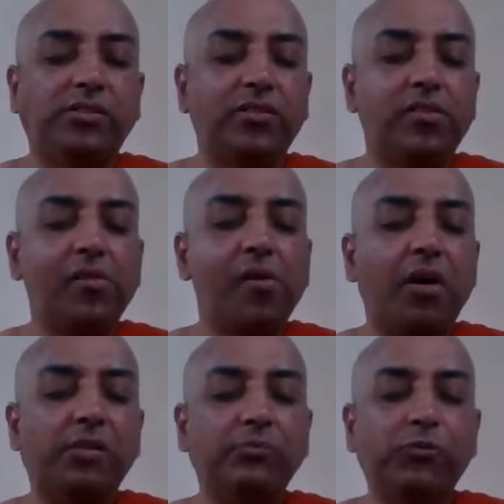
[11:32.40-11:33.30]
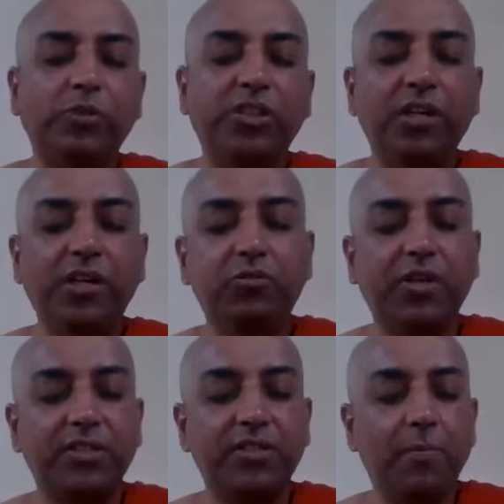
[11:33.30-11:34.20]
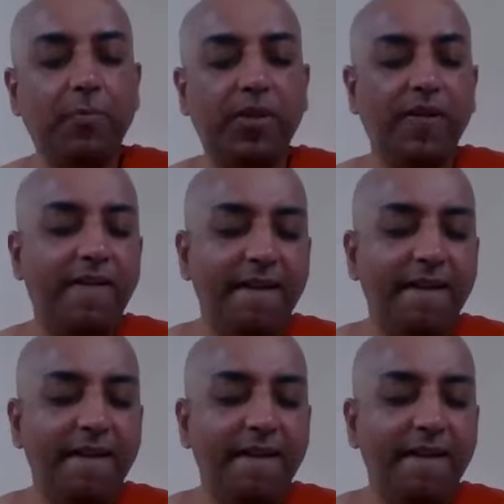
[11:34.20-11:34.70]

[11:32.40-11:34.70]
Mm. Buddha gives an example.